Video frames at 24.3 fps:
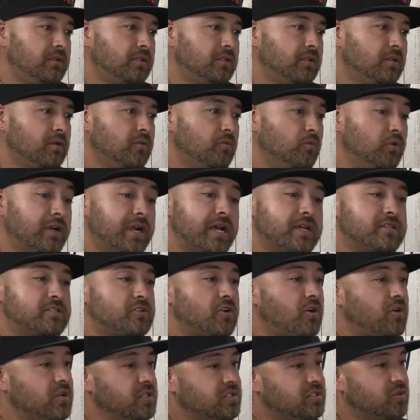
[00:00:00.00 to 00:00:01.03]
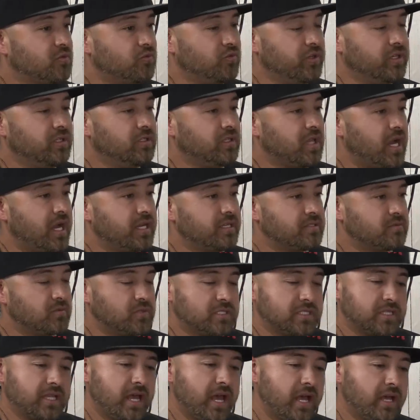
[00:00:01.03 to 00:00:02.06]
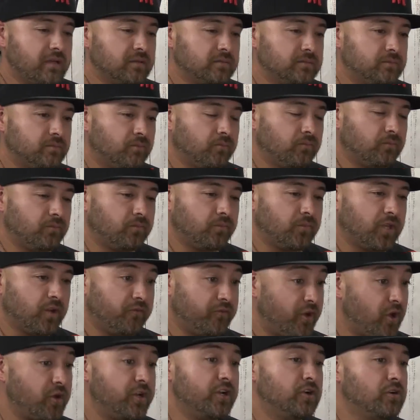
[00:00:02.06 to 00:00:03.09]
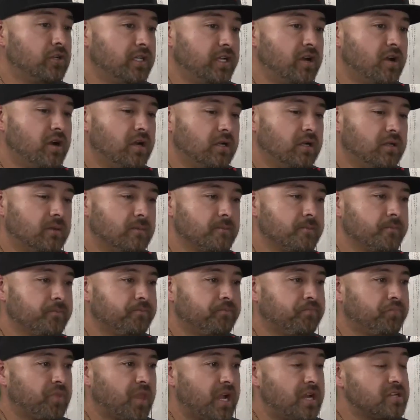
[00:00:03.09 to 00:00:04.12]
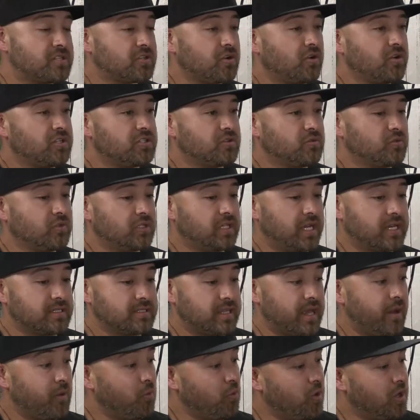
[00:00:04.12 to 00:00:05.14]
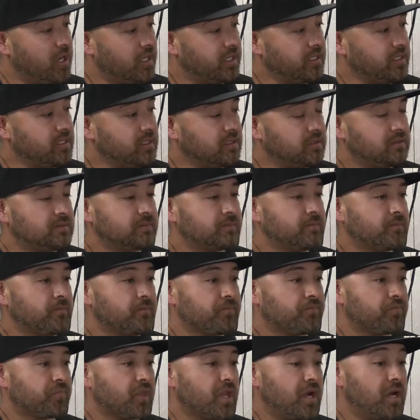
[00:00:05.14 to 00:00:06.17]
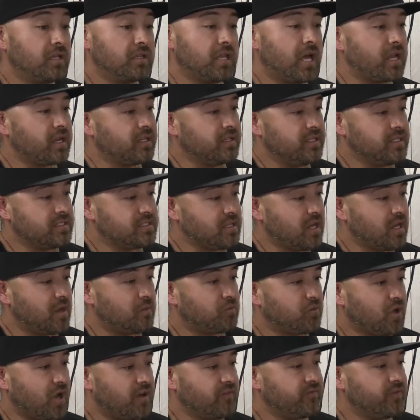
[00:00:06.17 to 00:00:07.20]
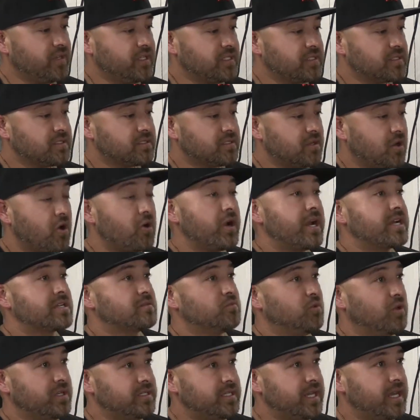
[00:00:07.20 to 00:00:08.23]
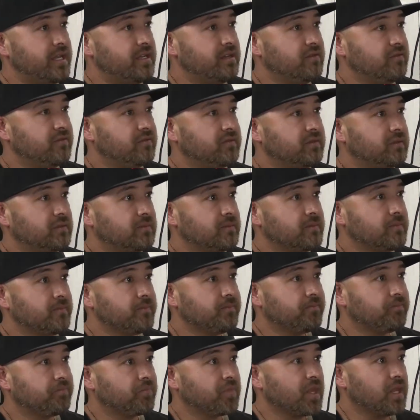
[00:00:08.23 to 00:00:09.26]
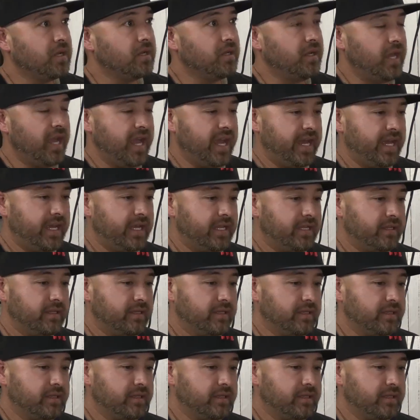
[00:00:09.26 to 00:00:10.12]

What I started to realize was that very early on, I started to realize that one, a lot of these nonprofits are exploitative mm. and